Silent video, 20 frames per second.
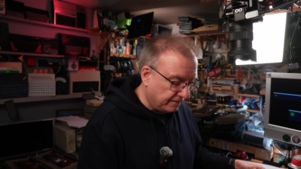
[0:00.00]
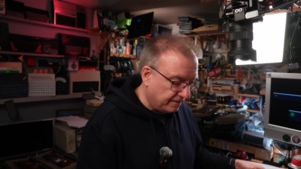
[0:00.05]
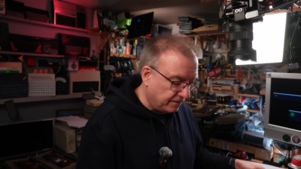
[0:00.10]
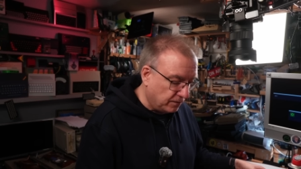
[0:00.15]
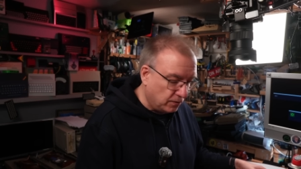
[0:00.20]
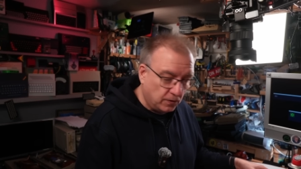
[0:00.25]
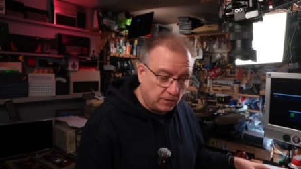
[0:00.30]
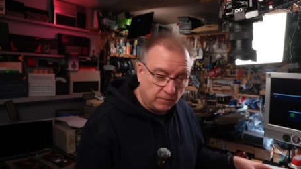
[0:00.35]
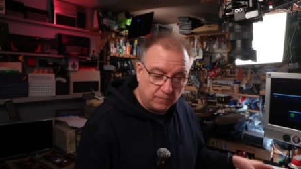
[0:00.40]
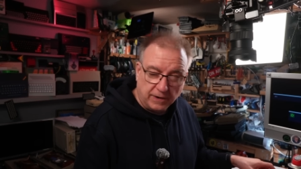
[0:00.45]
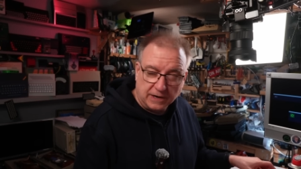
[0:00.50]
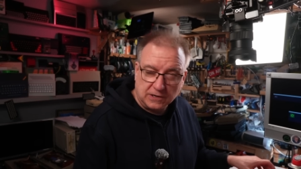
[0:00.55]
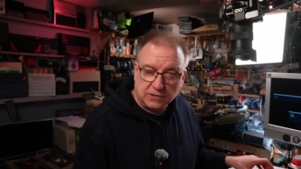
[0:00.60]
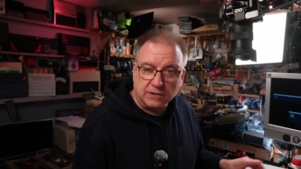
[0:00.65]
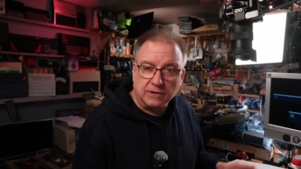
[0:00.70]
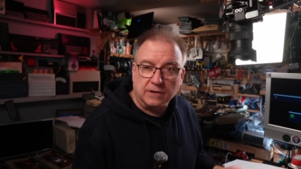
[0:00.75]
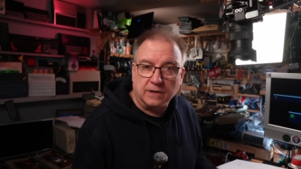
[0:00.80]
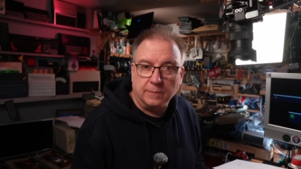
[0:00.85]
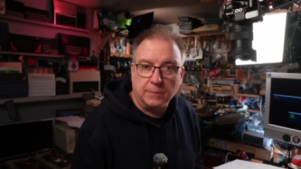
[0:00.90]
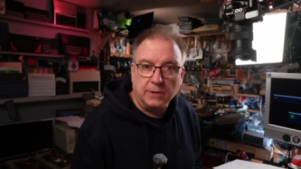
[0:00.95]
for
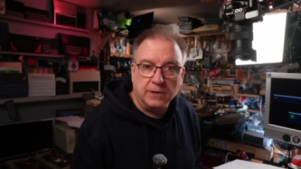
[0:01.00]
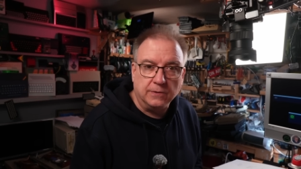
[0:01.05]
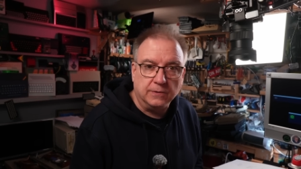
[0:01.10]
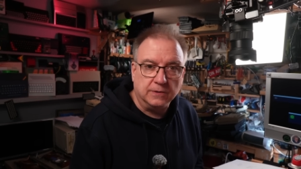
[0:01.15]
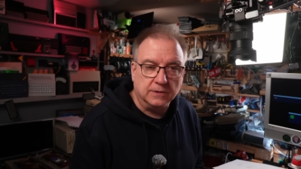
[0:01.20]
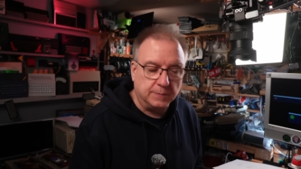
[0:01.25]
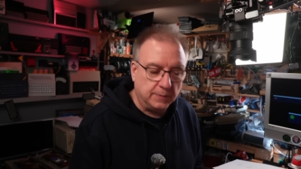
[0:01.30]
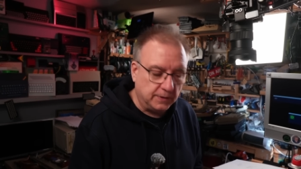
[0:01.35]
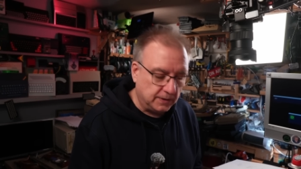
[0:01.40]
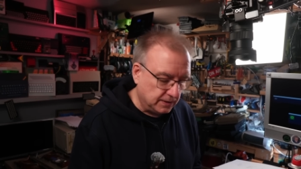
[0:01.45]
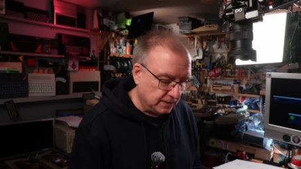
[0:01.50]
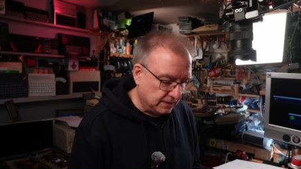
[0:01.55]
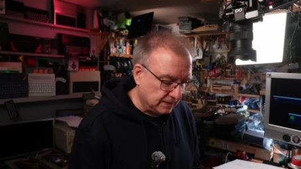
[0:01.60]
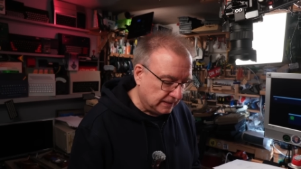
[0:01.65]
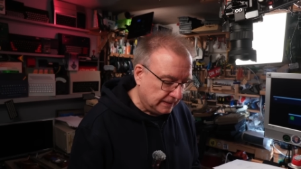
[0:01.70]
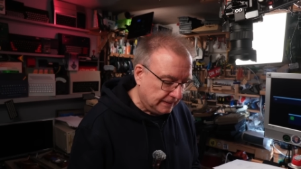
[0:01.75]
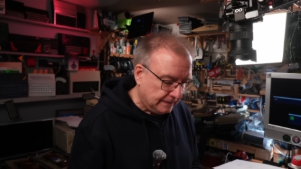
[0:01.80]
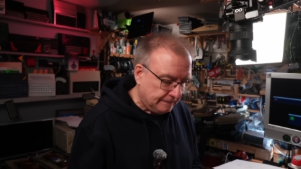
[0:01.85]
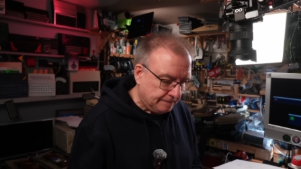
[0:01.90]
retro computers because